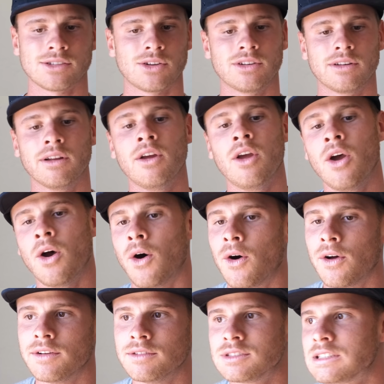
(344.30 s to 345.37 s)
on
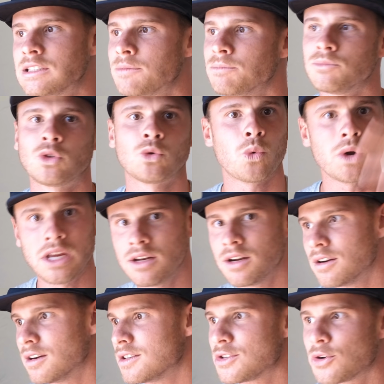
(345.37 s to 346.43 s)
some
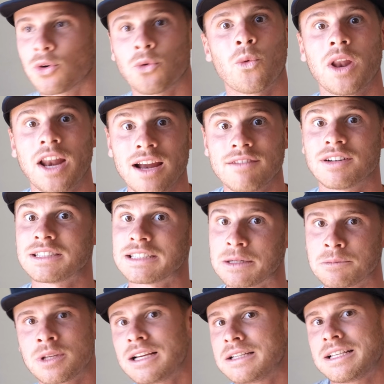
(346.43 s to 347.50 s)
tweeners or whatever.
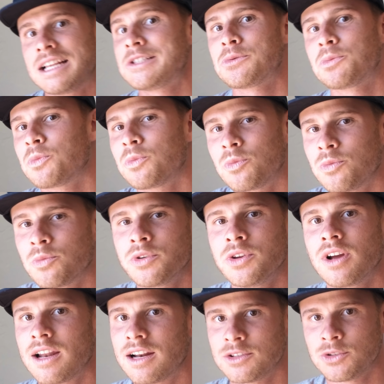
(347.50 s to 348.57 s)
Sometimes that's what you
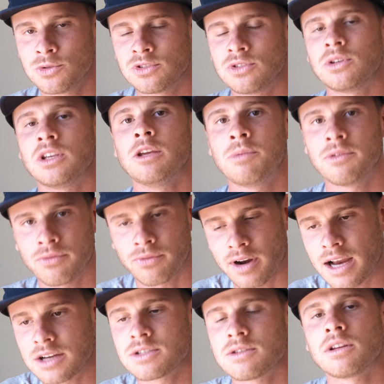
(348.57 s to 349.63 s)
got to do to keep it
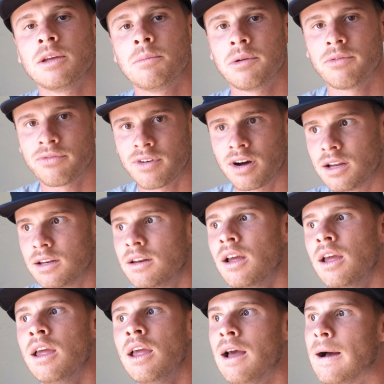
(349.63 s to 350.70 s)
fresh, to keep it fun.
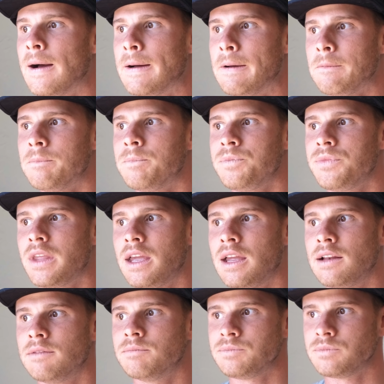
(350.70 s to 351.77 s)

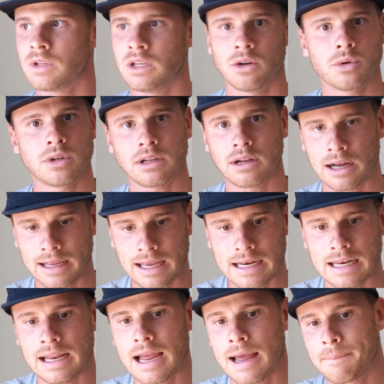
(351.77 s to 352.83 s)
And, you know, again,
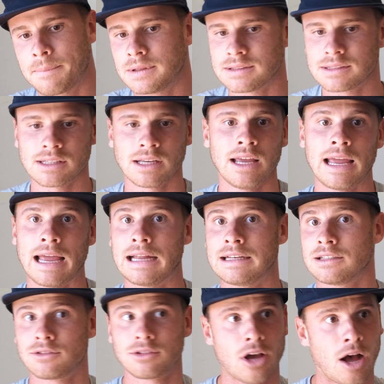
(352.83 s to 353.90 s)
it happens at the
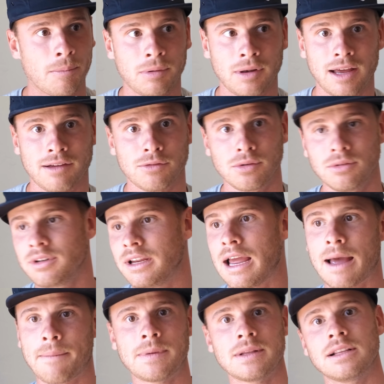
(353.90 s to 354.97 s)
top level.
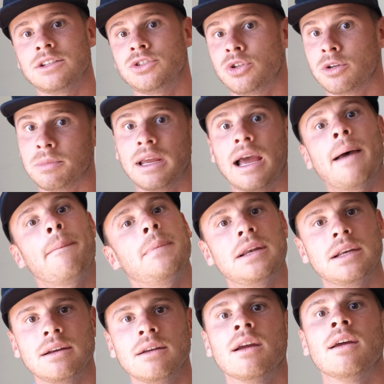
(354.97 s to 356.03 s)
It should be
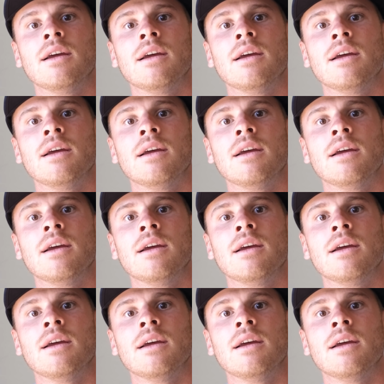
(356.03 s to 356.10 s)
happening